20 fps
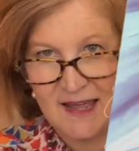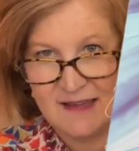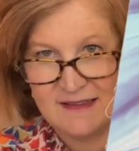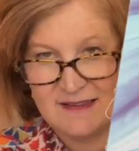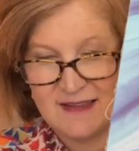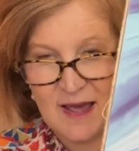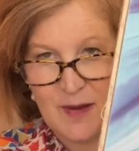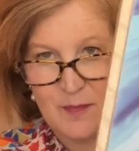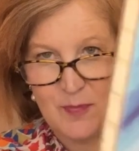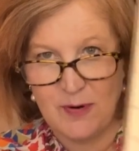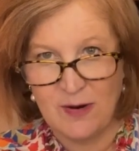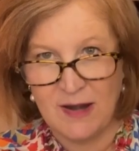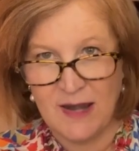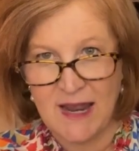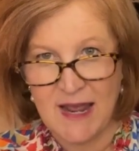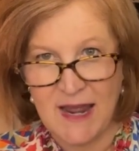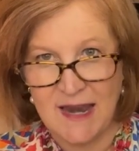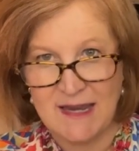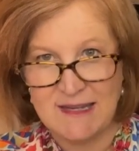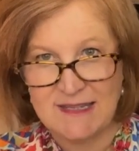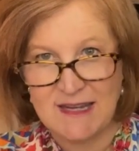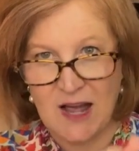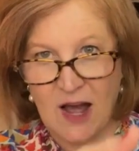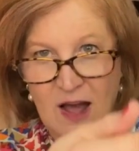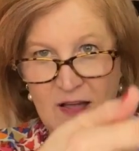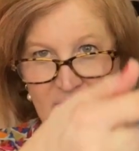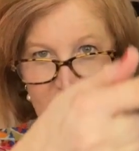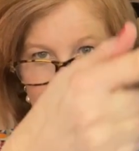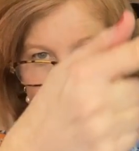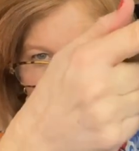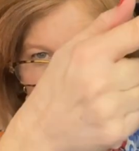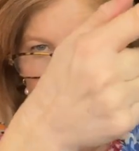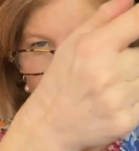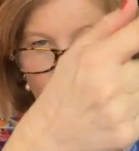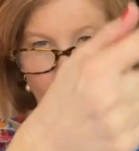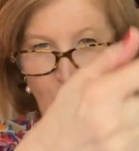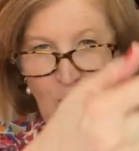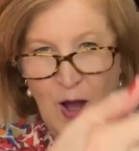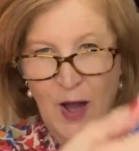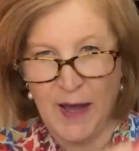Isn't that pretty? And it's got like a
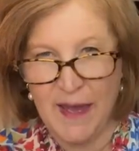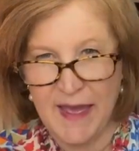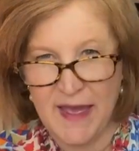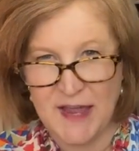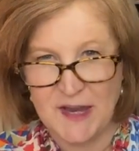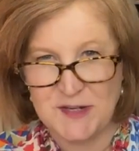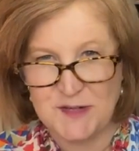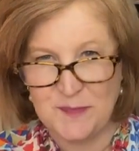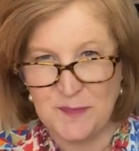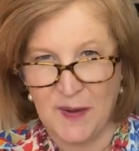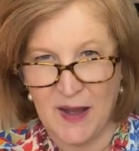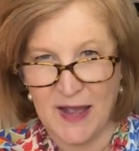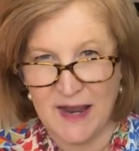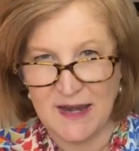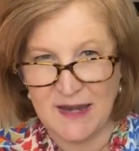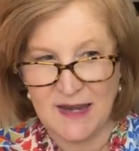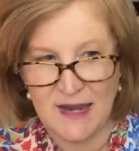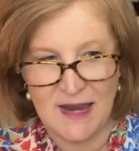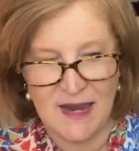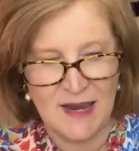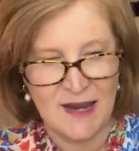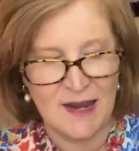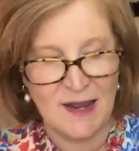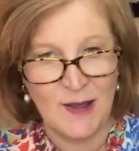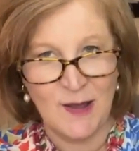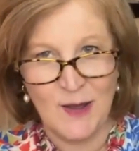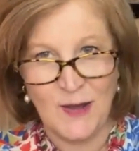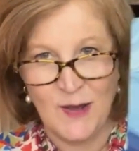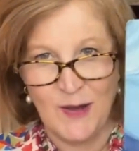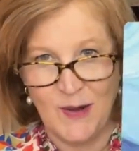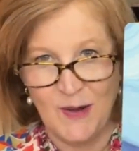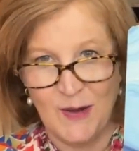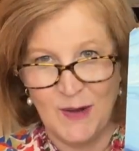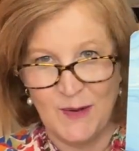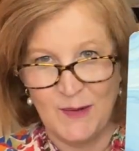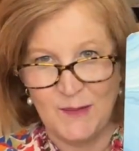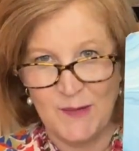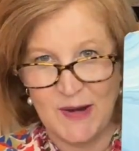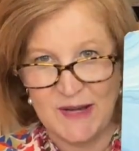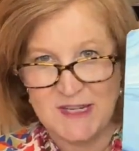raw edge binding,
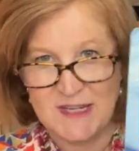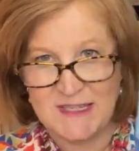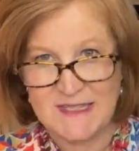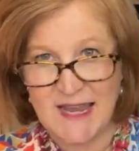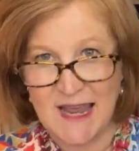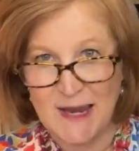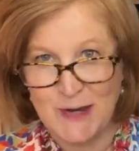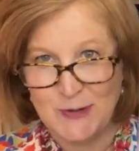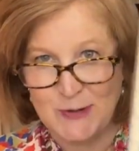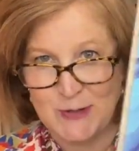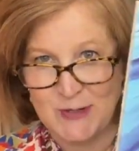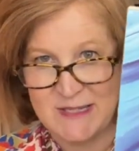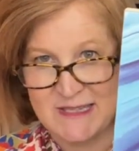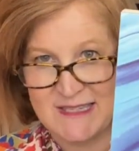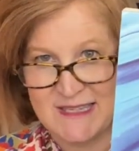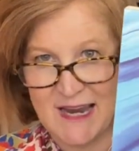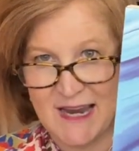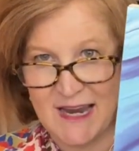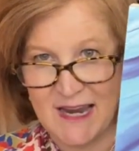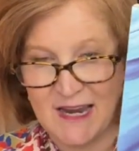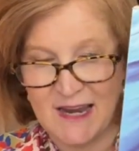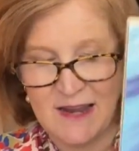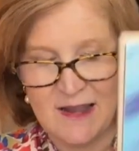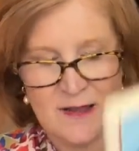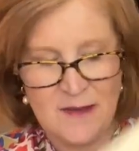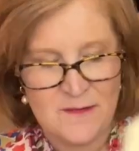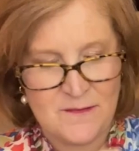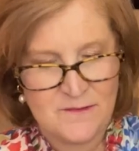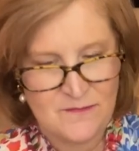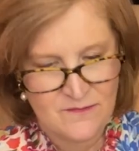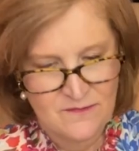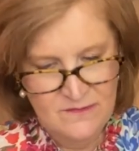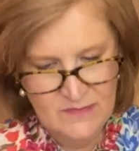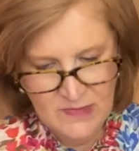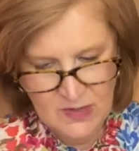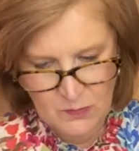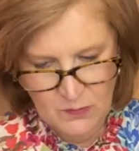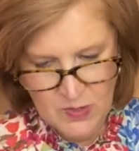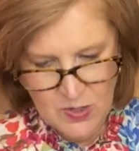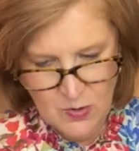which is interesting.
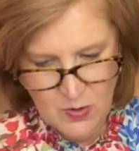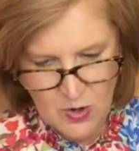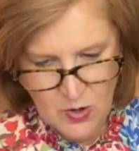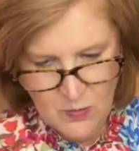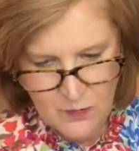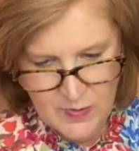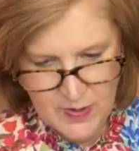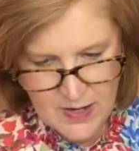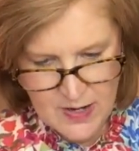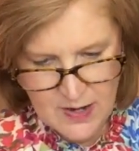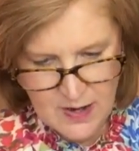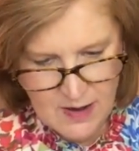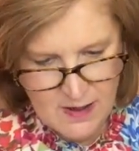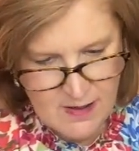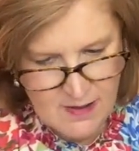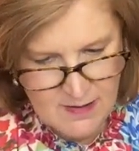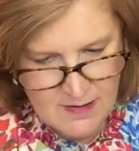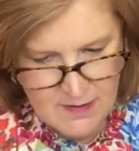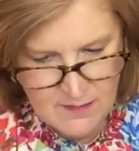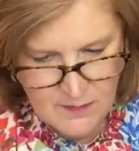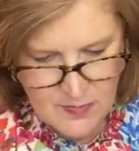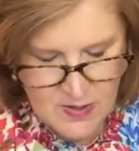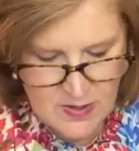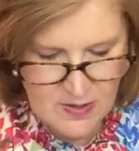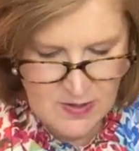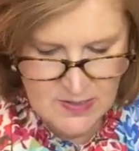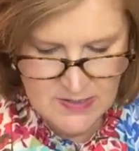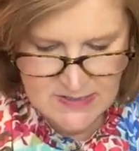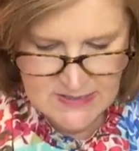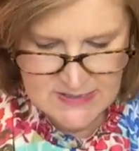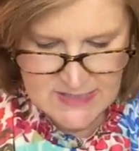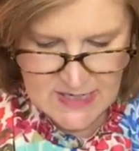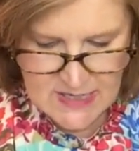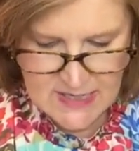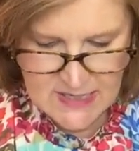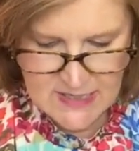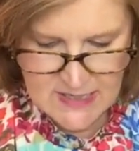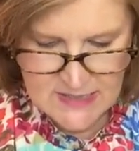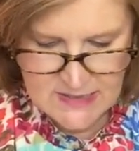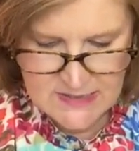And when you open it up, it
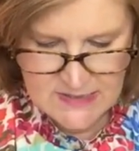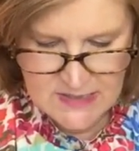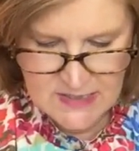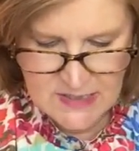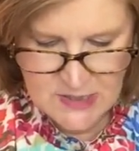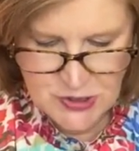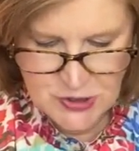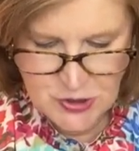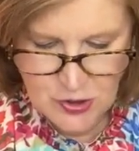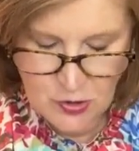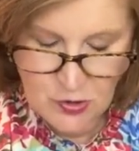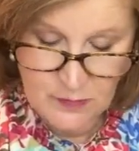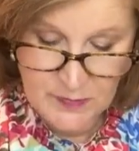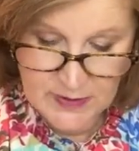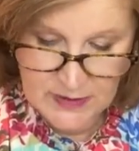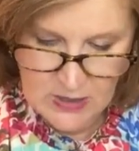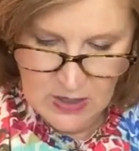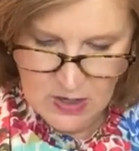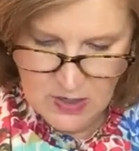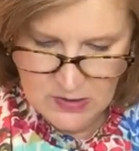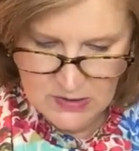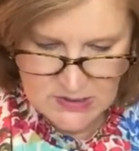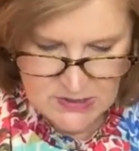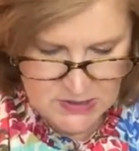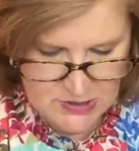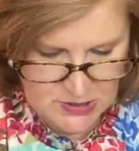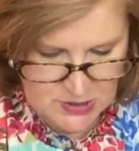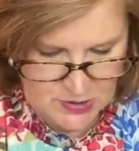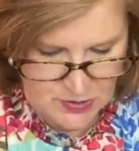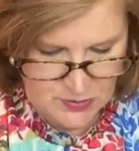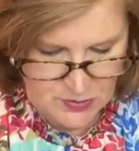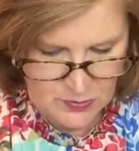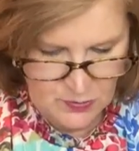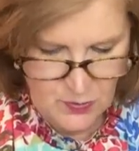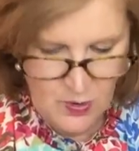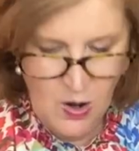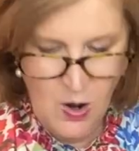says this journal belongs to...